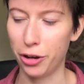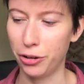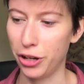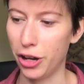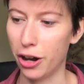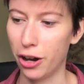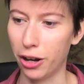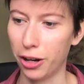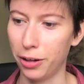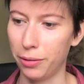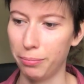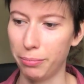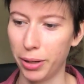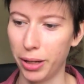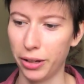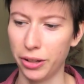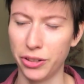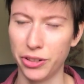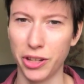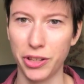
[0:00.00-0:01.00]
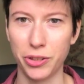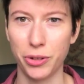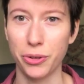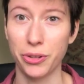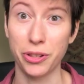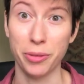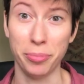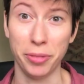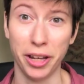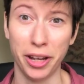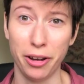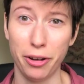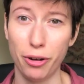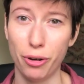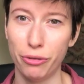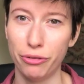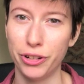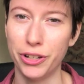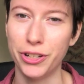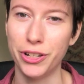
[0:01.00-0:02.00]
own yarn because it's not something I
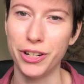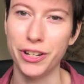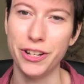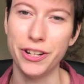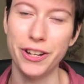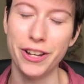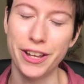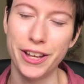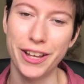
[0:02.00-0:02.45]
often do.